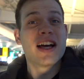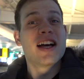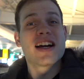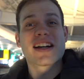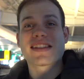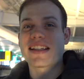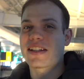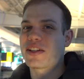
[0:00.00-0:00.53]

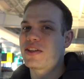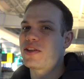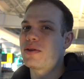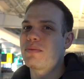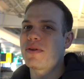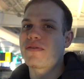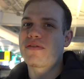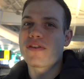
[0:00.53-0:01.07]
because that
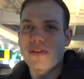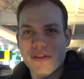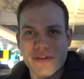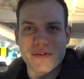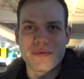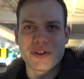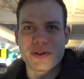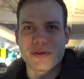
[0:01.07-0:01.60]
couldn't be further
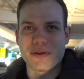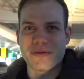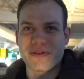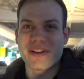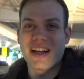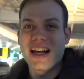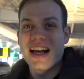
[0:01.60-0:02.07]
from the truth.